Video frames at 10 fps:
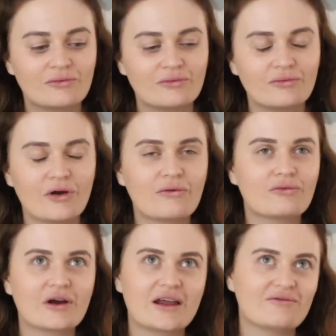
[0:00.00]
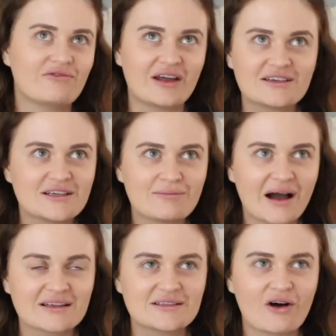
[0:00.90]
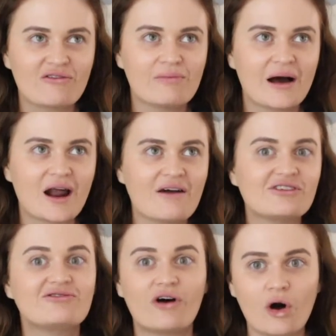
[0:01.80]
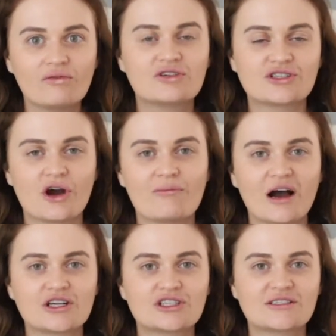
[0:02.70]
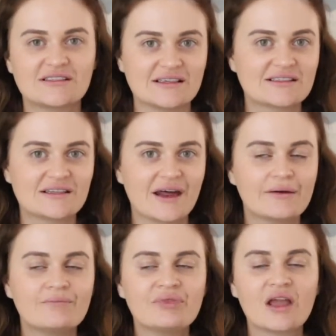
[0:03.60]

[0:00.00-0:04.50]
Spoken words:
not reinvented myself, but I've evolved so much since then.